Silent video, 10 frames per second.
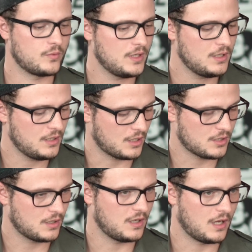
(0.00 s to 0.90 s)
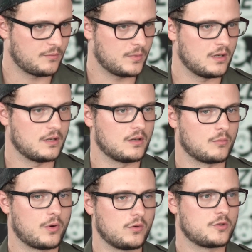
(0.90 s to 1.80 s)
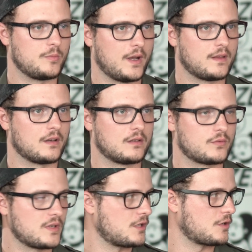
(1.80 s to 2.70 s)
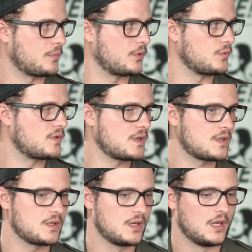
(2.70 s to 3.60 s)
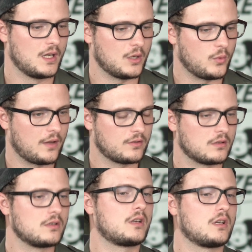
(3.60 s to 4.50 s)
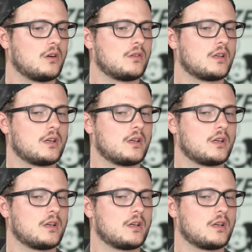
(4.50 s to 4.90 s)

we actually have been approached by the PlayStation producers that we have to look on